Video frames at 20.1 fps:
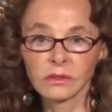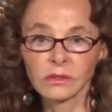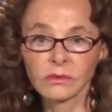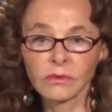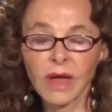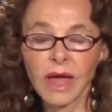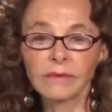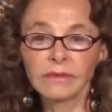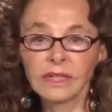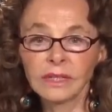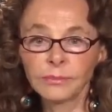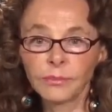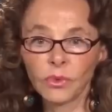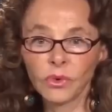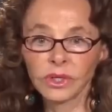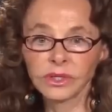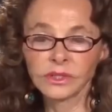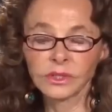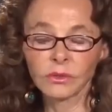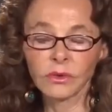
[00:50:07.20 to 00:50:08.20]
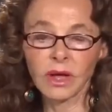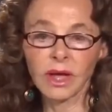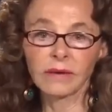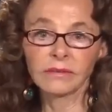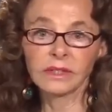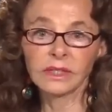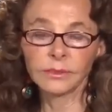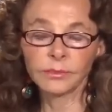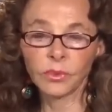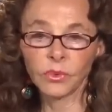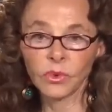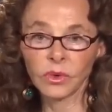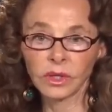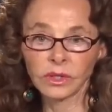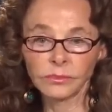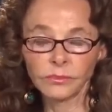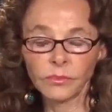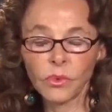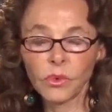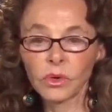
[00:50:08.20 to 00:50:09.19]
gravity point to gravity
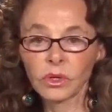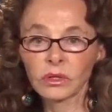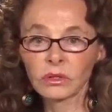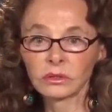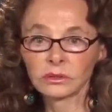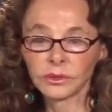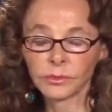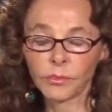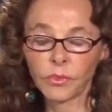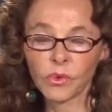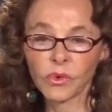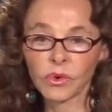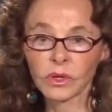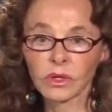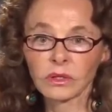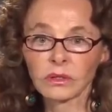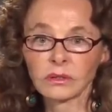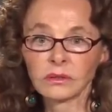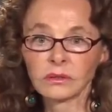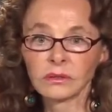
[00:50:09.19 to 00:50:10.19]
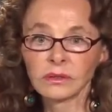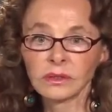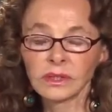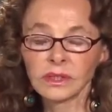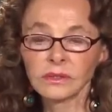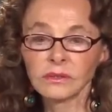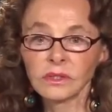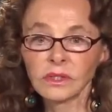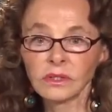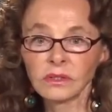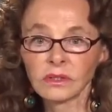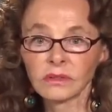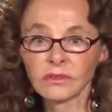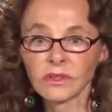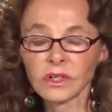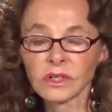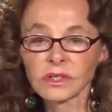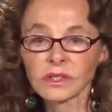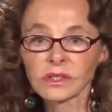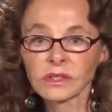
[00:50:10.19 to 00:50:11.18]
point, portal to portal in the
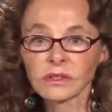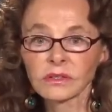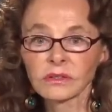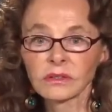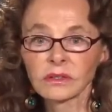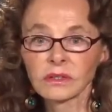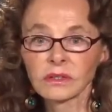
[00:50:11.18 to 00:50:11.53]
universe.